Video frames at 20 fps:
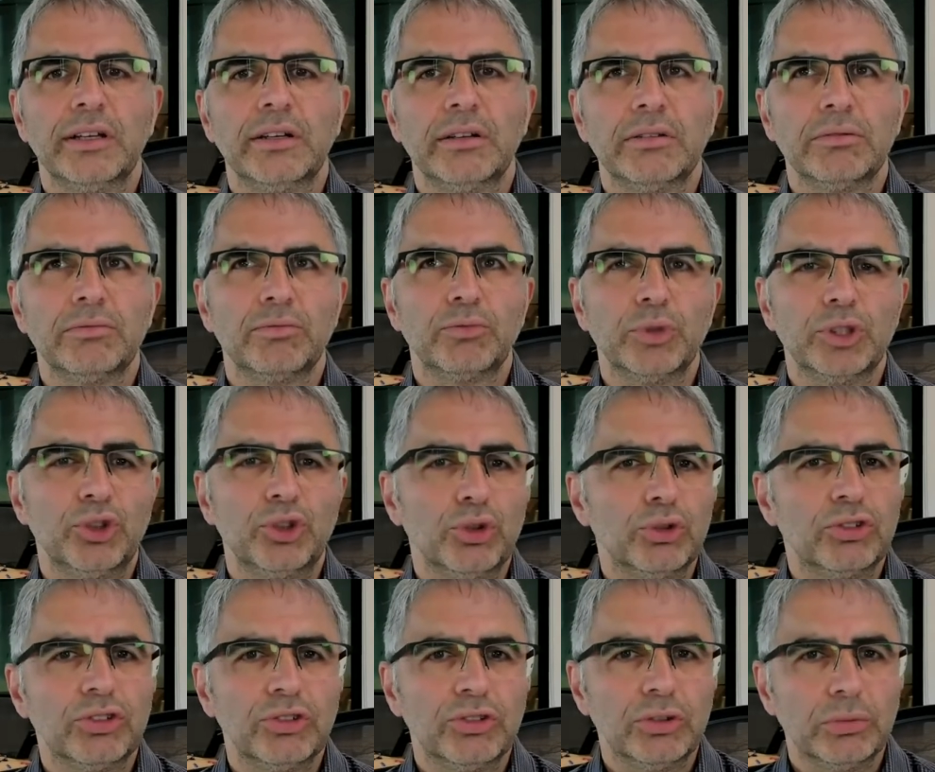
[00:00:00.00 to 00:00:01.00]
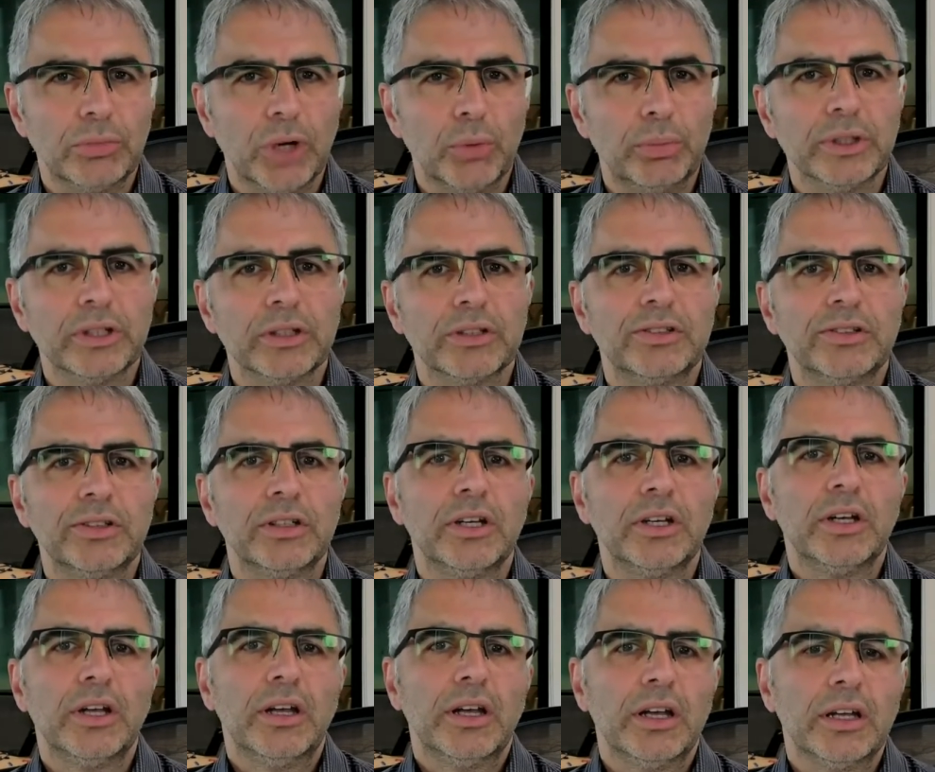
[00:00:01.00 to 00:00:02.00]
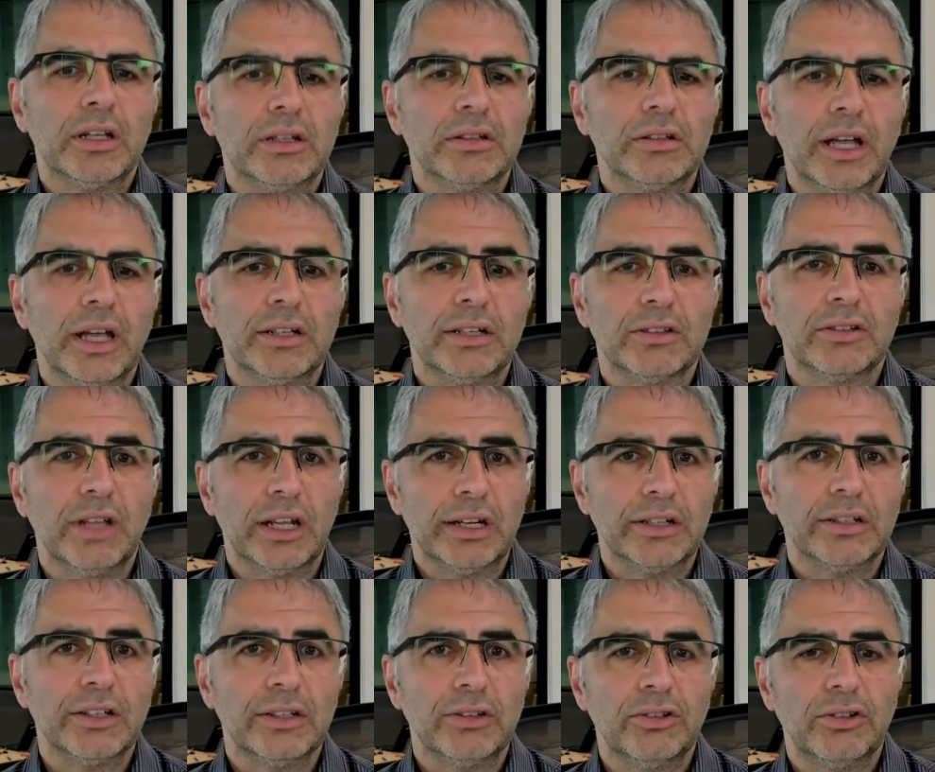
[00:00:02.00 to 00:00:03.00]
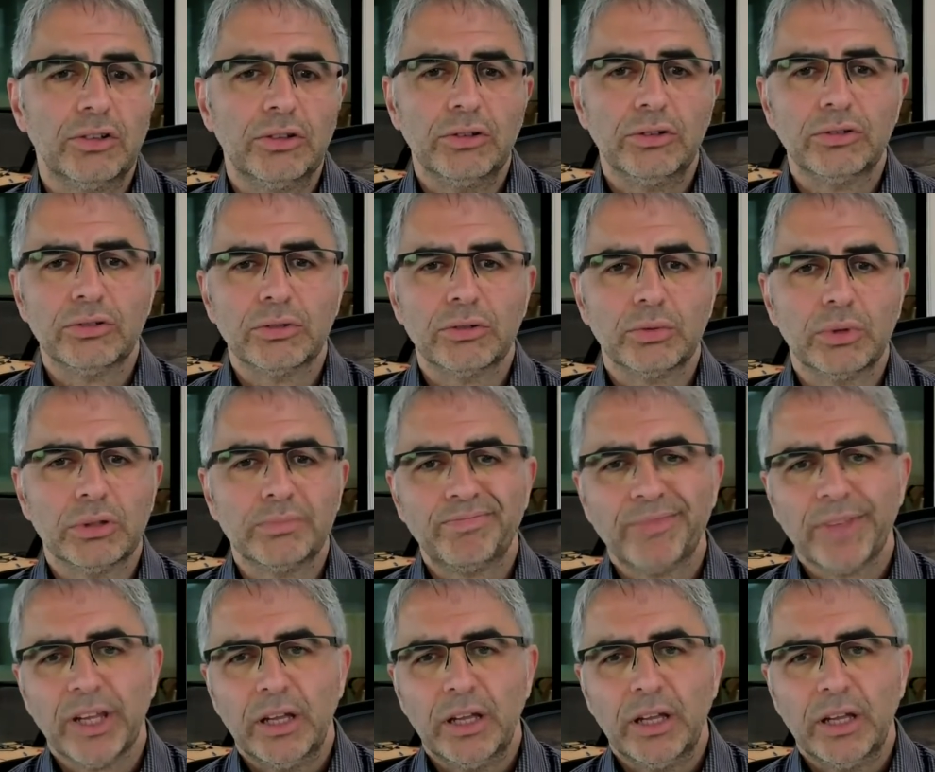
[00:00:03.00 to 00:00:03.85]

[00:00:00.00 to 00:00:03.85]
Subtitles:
reduces your mobility, and it continues as well.